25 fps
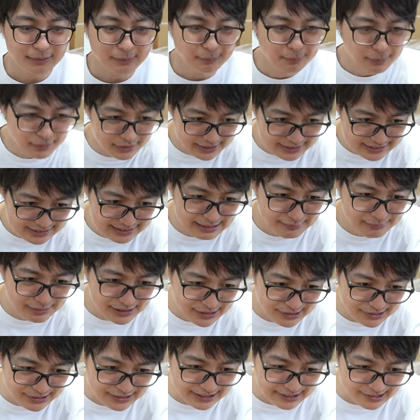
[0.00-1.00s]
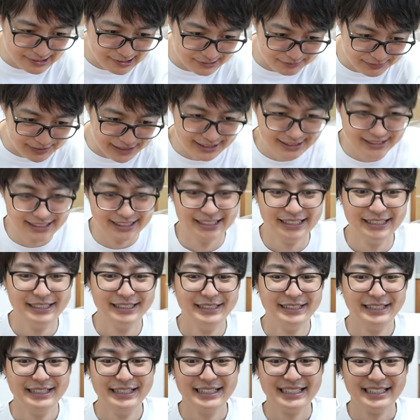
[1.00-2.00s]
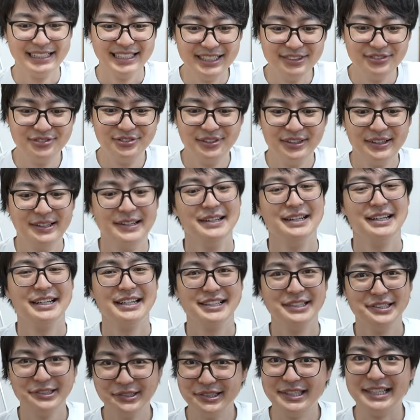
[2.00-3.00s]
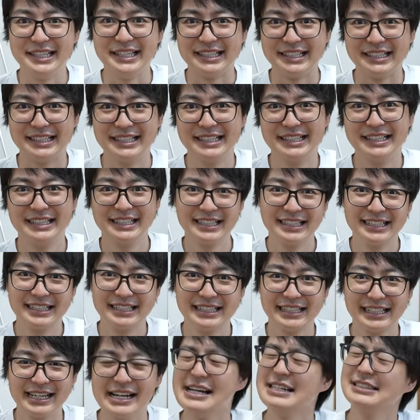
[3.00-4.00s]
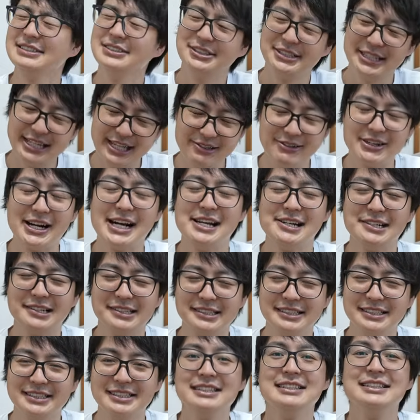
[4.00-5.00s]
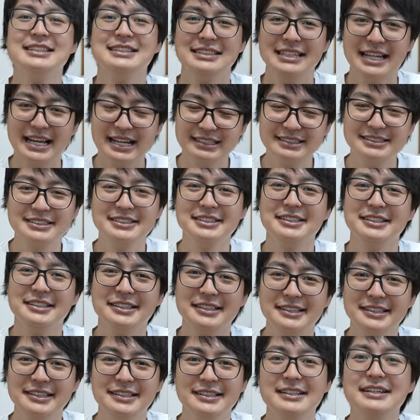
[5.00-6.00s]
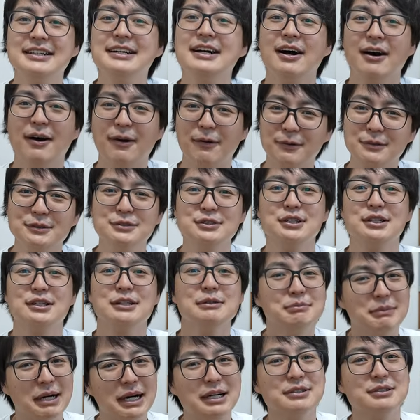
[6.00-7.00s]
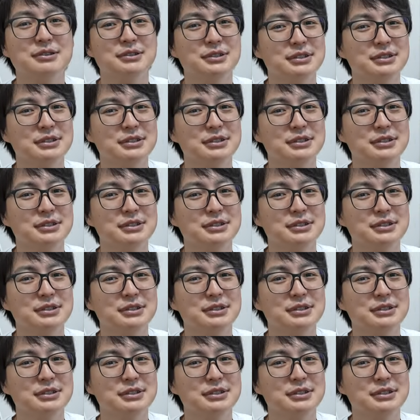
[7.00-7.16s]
please let me know in the comment. If you think, it's okay Rion, next year, also, Mount